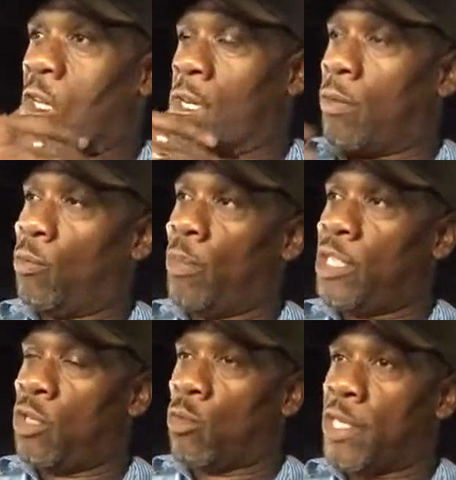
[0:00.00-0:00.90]
uh, may
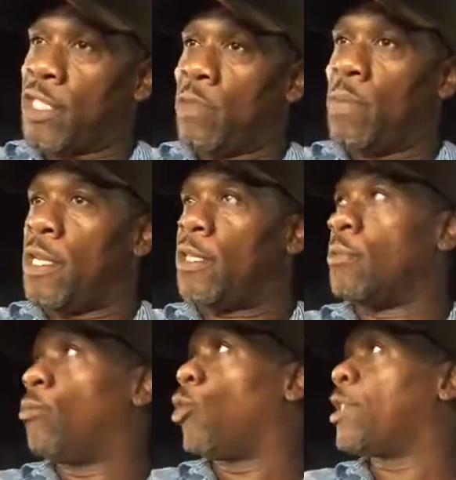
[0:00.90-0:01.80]
she rest in peace
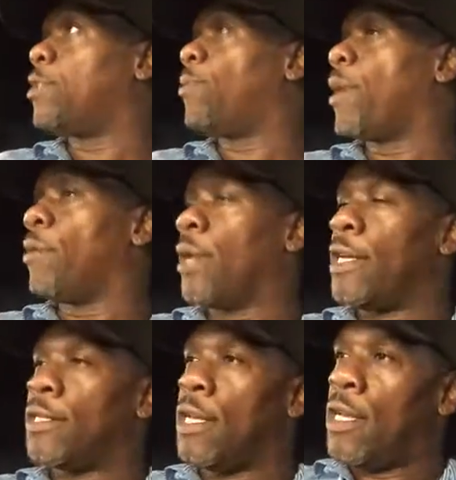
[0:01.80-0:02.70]
and rest in
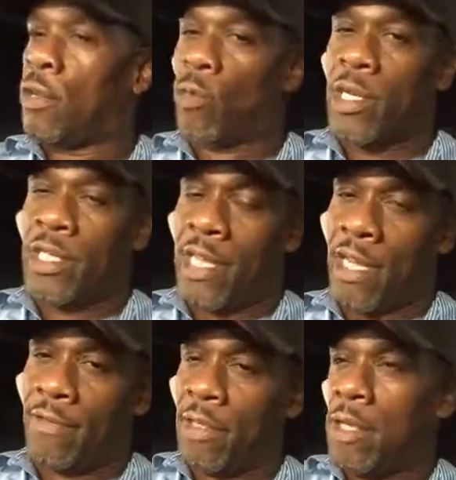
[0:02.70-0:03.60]
paradise and rest in
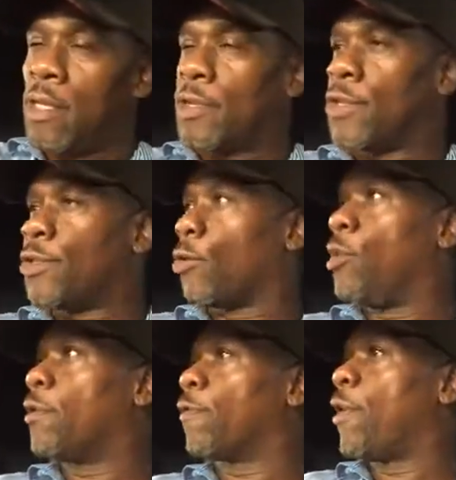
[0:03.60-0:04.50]
heaven, Sister
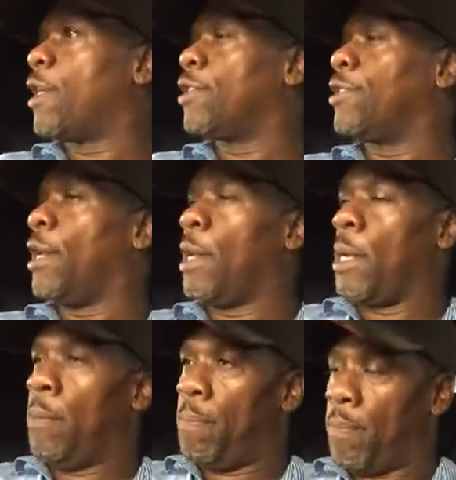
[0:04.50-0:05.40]
Aretha Franklin's
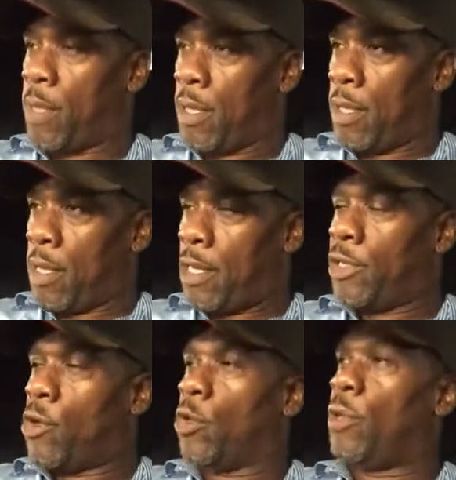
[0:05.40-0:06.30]
name
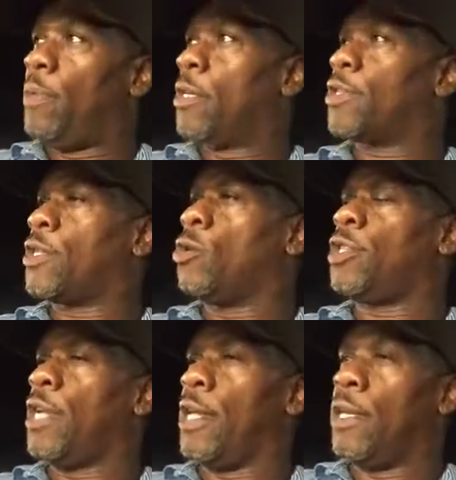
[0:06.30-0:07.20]
is going to be
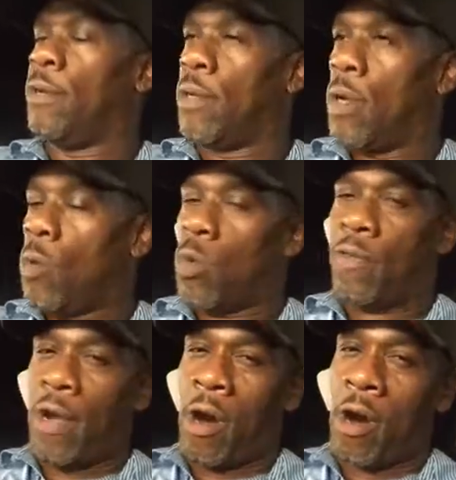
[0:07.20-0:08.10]
associated
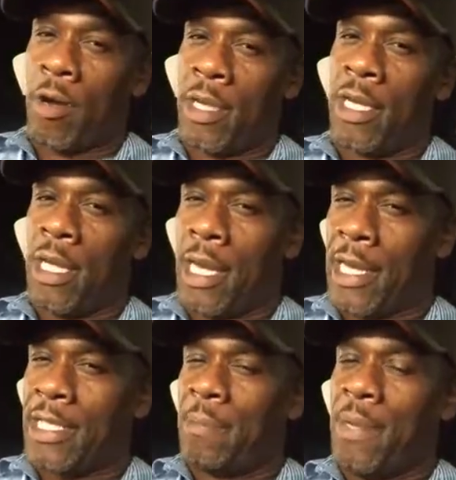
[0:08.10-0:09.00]
with
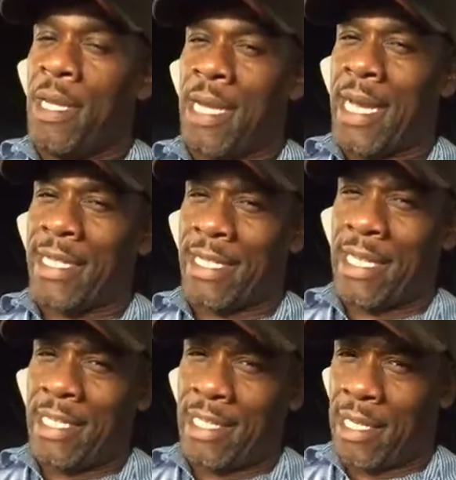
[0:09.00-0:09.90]

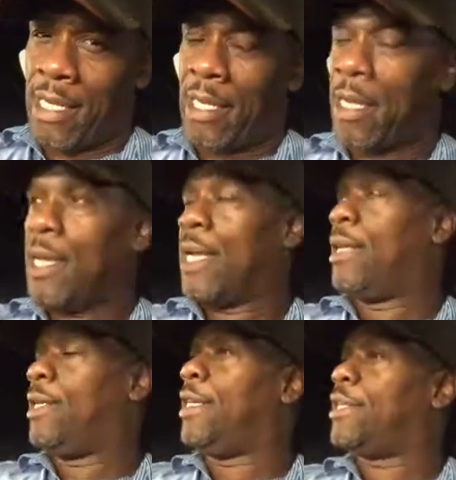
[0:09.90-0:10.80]
R-E-S-P-I-C-T.
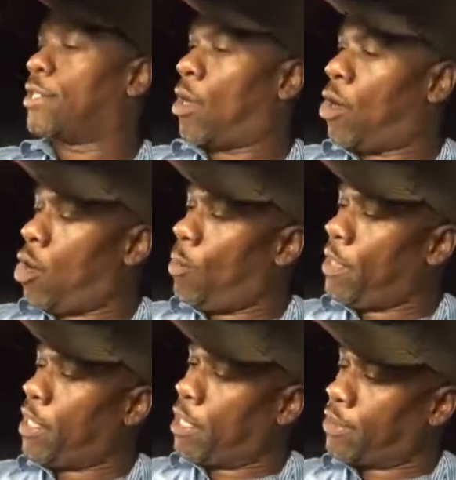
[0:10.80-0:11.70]
And this is all
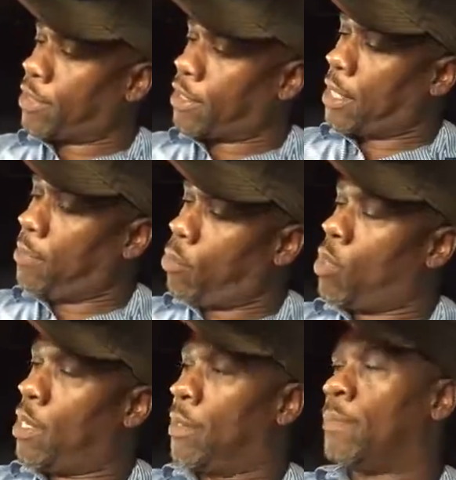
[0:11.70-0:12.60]
because
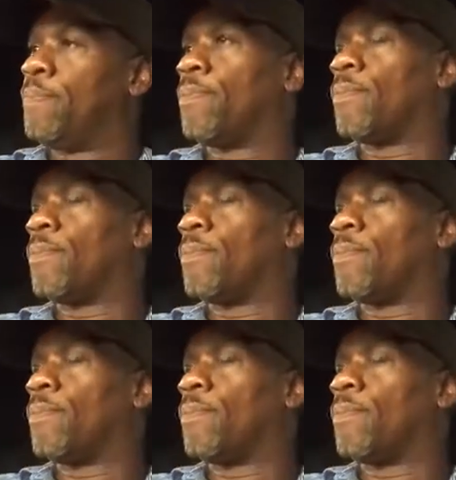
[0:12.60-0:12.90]
someone